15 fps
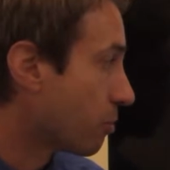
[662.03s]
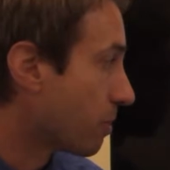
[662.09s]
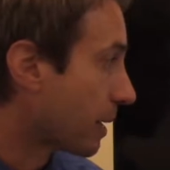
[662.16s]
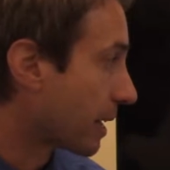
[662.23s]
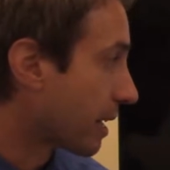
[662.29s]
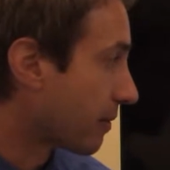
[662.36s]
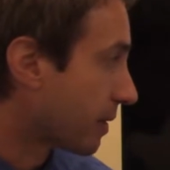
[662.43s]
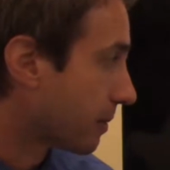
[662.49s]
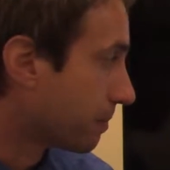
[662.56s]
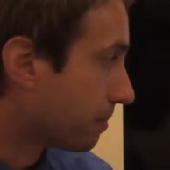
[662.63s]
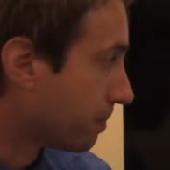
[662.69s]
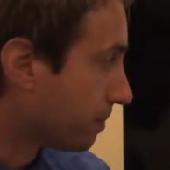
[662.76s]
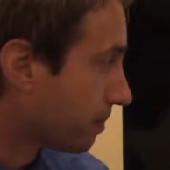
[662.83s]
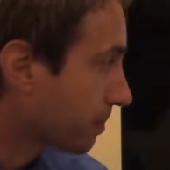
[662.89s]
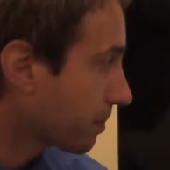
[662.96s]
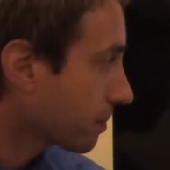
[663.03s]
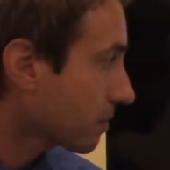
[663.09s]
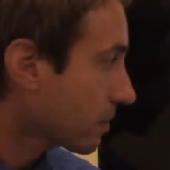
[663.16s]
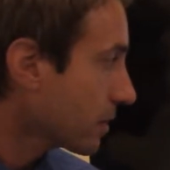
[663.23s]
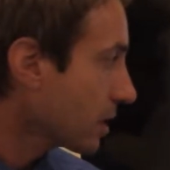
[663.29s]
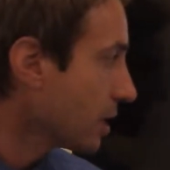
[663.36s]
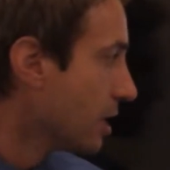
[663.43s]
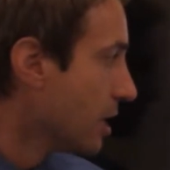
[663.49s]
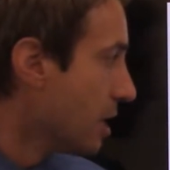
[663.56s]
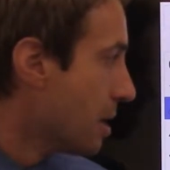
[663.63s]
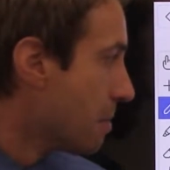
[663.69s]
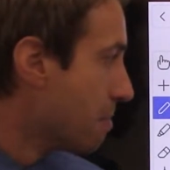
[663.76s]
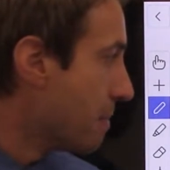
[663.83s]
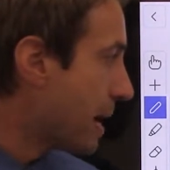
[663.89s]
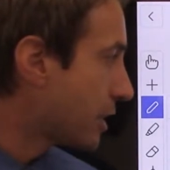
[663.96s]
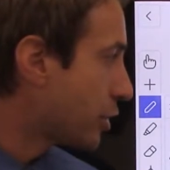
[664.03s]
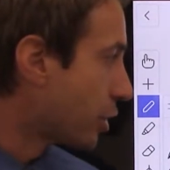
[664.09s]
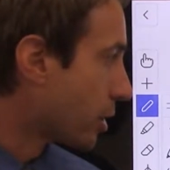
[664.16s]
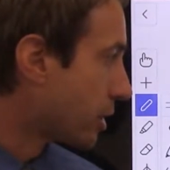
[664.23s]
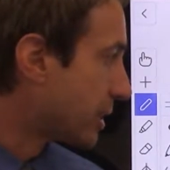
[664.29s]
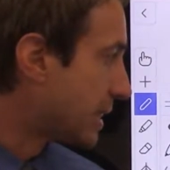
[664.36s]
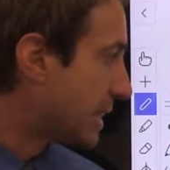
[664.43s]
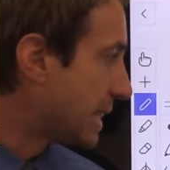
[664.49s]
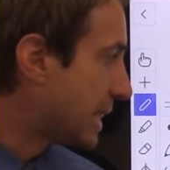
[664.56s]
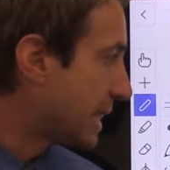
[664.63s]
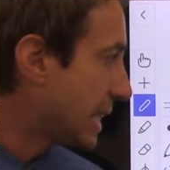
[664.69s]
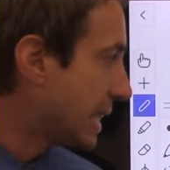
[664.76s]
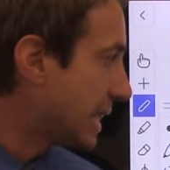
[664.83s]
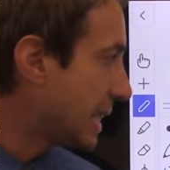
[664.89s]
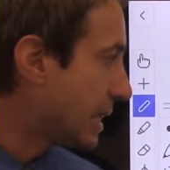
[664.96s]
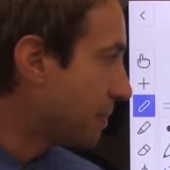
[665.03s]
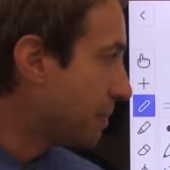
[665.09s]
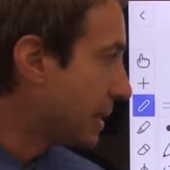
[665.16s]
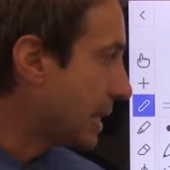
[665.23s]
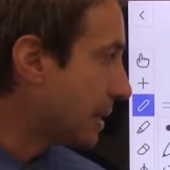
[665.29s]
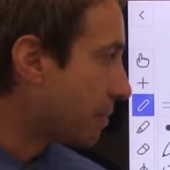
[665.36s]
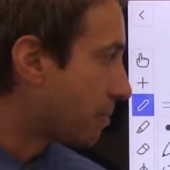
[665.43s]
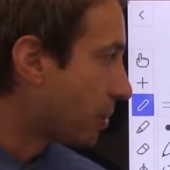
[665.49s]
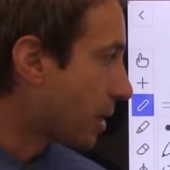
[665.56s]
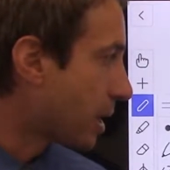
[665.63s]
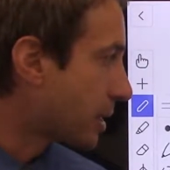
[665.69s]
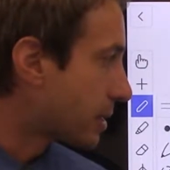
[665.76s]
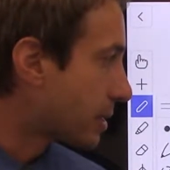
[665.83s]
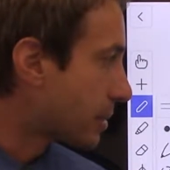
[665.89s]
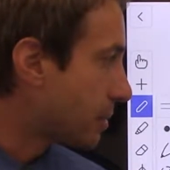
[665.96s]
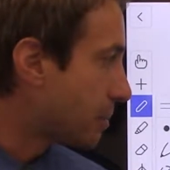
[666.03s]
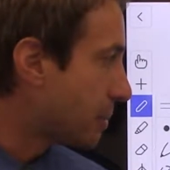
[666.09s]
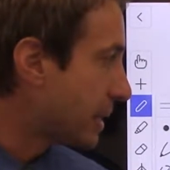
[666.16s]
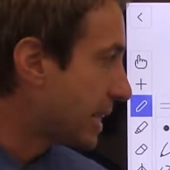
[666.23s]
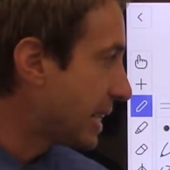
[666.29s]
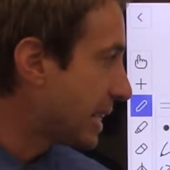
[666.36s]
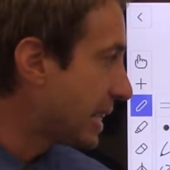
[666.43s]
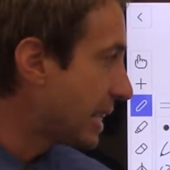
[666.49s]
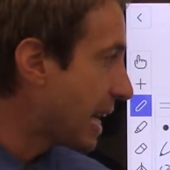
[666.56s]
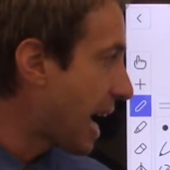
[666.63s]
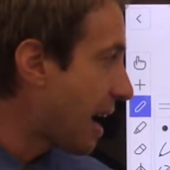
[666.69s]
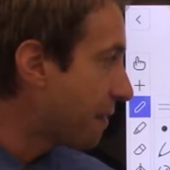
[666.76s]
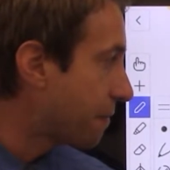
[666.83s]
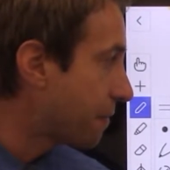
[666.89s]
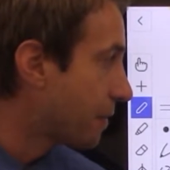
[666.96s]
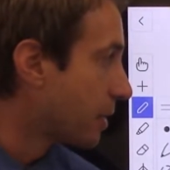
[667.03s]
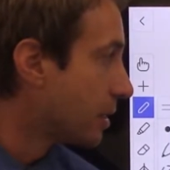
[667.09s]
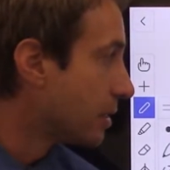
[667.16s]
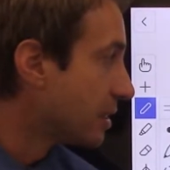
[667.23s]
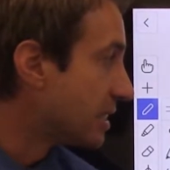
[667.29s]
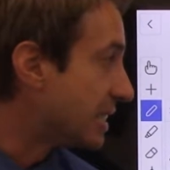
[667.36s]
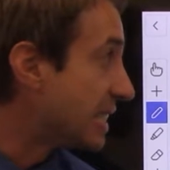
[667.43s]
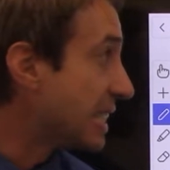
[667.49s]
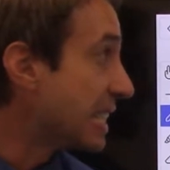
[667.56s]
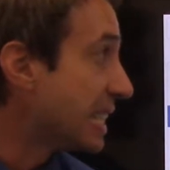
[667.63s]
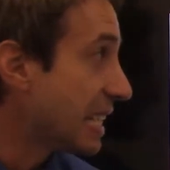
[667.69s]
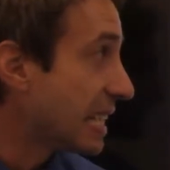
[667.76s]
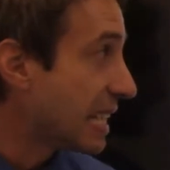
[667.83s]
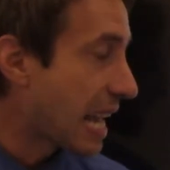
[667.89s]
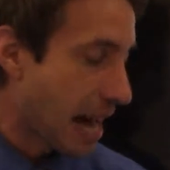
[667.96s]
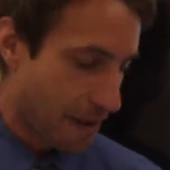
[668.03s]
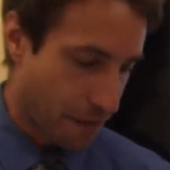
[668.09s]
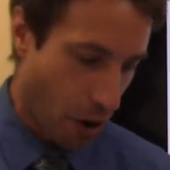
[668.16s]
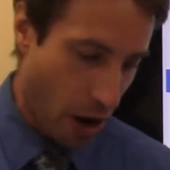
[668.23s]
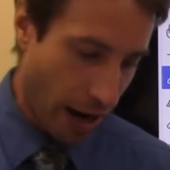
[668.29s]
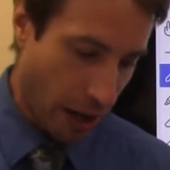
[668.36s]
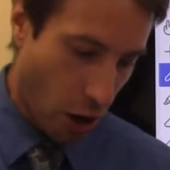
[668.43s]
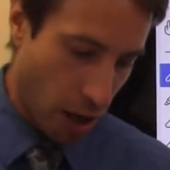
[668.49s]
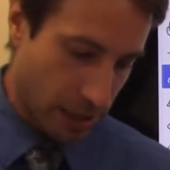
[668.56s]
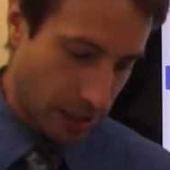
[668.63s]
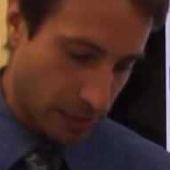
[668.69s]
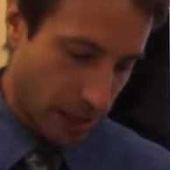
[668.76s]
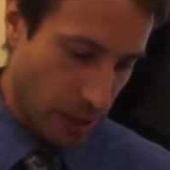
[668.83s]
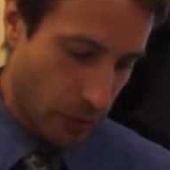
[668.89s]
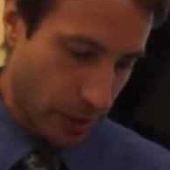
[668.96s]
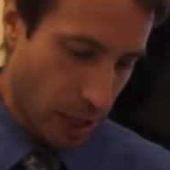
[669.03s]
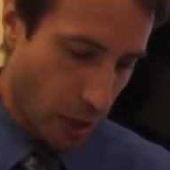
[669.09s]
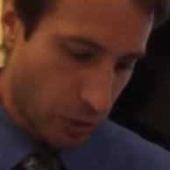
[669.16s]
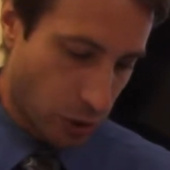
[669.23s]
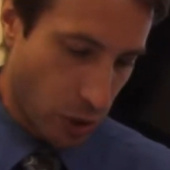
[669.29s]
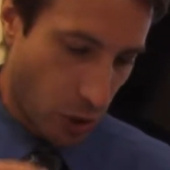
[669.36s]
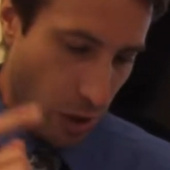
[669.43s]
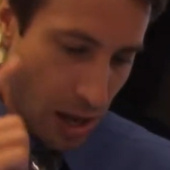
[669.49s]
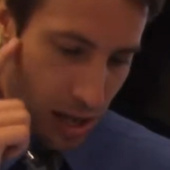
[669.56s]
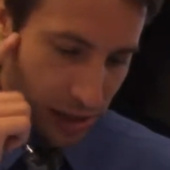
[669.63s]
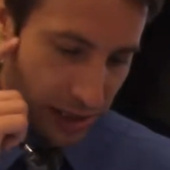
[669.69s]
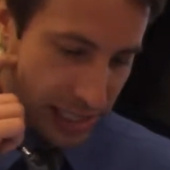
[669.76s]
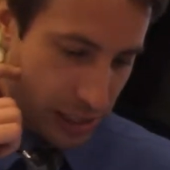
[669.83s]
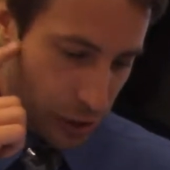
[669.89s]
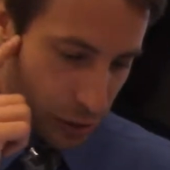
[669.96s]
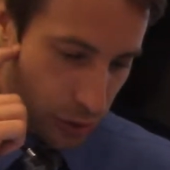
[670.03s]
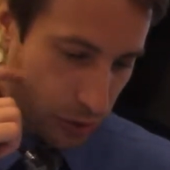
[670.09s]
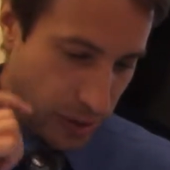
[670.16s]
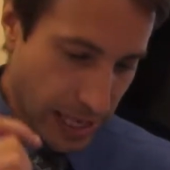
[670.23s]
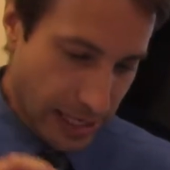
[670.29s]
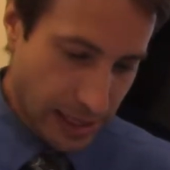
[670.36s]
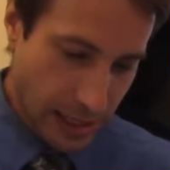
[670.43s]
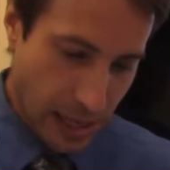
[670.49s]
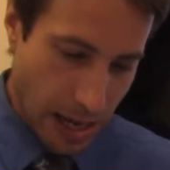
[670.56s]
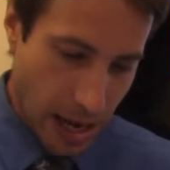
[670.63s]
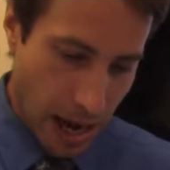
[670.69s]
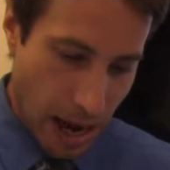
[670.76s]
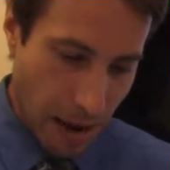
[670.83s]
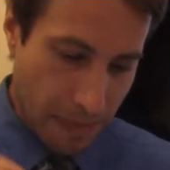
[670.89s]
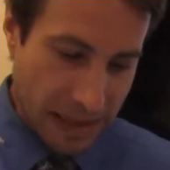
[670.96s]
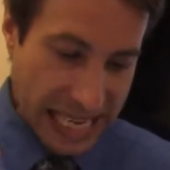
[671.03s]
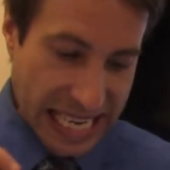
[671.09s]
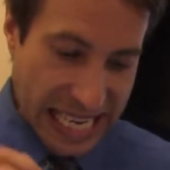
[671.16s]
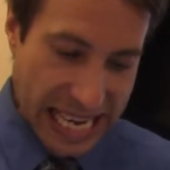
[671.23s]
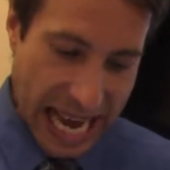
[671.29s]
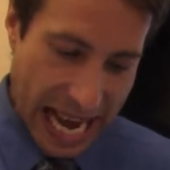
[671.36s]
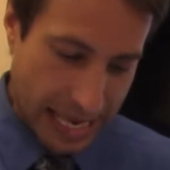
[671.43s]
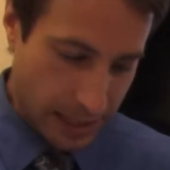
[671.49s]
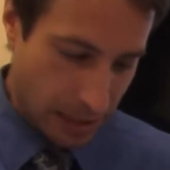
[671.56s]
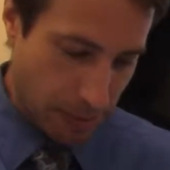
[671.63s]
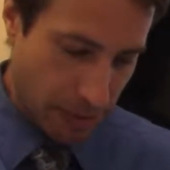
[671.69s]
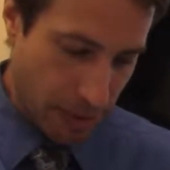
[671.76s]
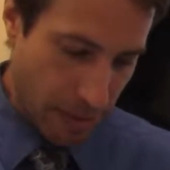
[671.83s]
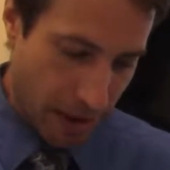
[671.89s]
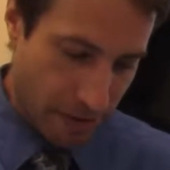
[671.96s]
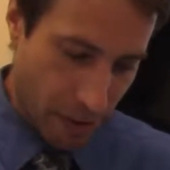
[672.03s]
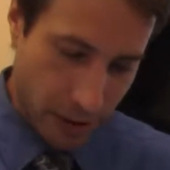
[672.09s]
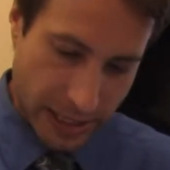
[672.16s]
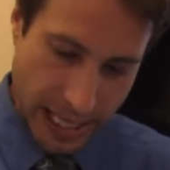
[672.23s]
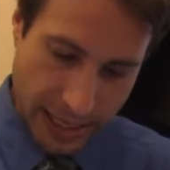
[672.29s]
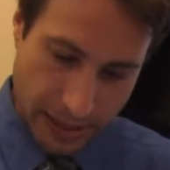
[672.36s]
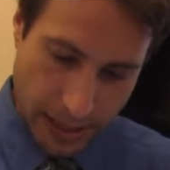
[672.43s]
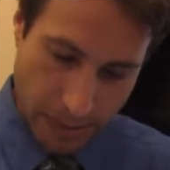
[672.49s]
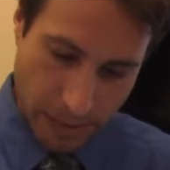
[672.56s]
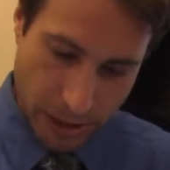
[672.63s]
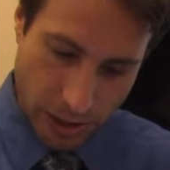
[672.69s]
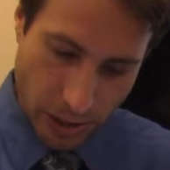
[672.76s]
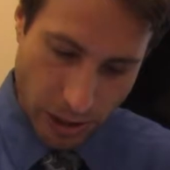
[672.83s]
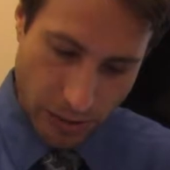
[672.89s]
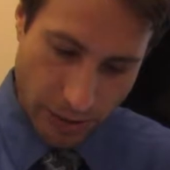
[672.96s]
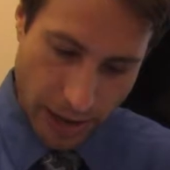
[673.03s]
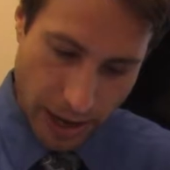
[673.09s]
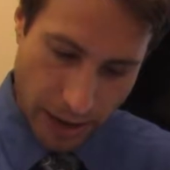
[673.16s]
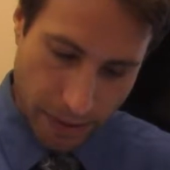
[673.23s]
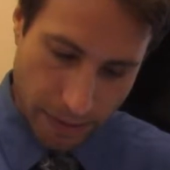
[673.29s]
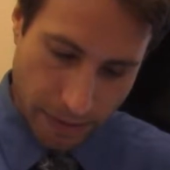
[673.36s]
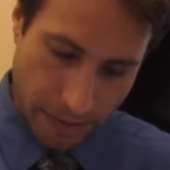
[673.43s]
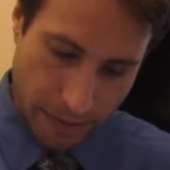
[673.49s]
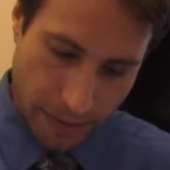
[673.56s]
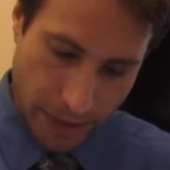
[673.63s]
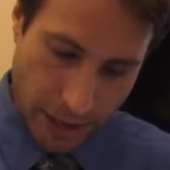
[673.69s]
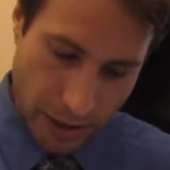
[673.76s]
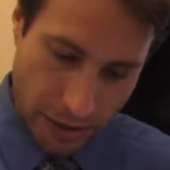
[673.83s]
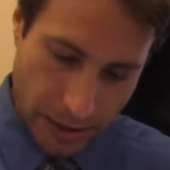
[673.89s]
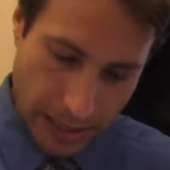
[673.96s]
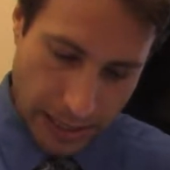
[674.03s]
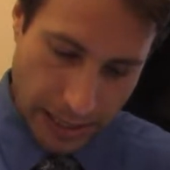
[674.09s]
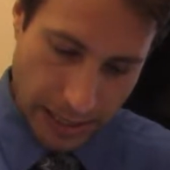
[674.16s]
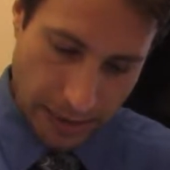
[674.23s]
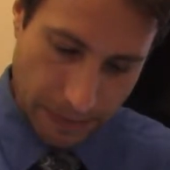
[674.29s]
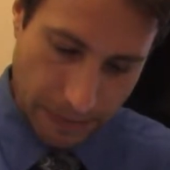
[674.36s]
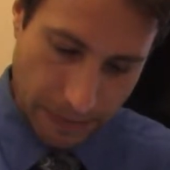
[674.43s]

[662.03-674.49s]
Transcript: been given. Measure DEB plus BEF, DEF. All right, awesome. Here we go. So let's do this. E has to be my vertex. Let me start there. There's E.